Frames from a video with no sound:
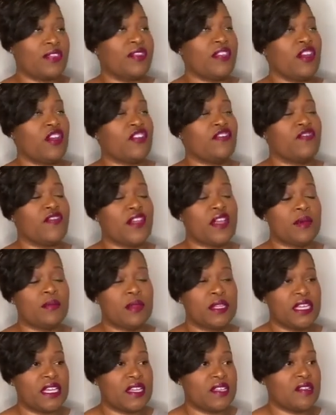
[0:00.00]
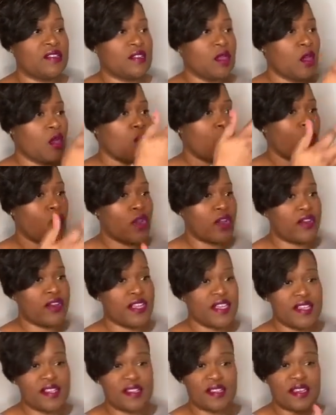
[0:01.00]
family is where it
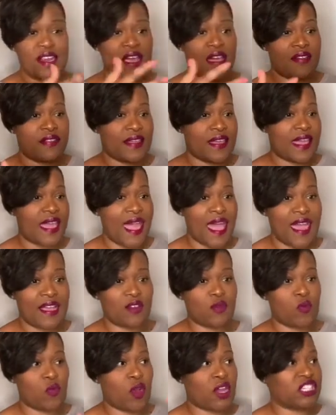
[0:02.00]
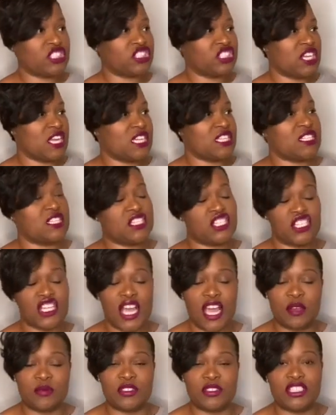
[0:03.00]
is and how they act, why she has the
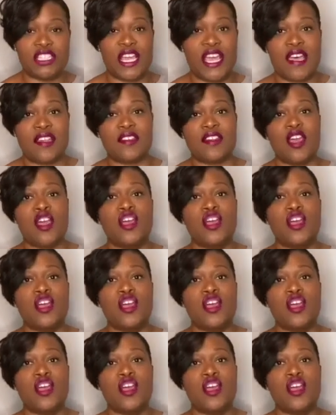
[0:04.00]
job she has.